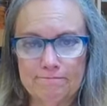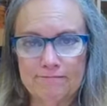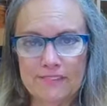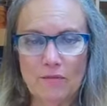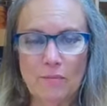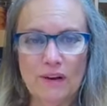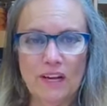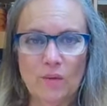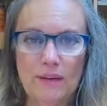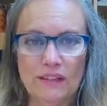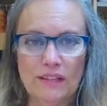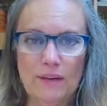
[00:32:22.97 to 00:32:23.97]
Everybody go
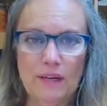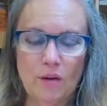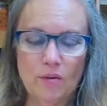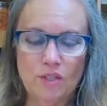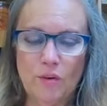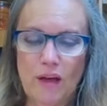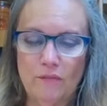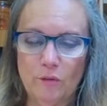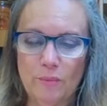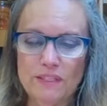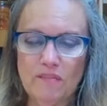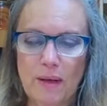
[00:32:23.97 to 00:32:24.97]
ahead and let me know, do you have your
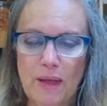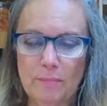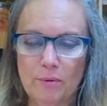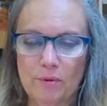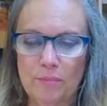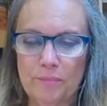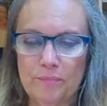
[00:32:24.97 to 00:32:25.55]
piece of paper?